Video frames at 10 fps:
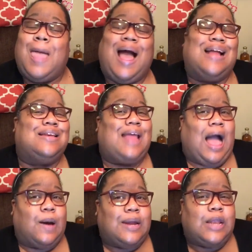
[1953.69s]
I
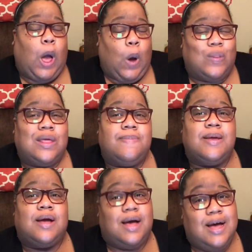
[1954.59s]
doubt it, only
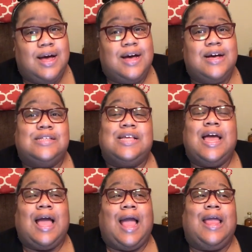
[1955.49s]
because
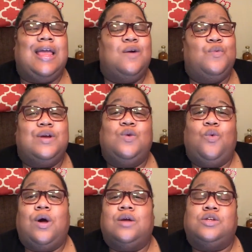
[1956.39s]
he wouldn't
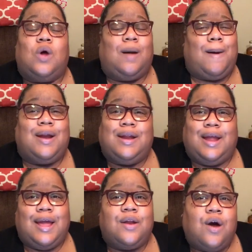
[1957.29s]
want to talk about a
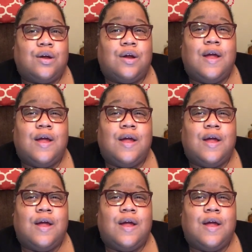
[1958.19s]
dead daughter.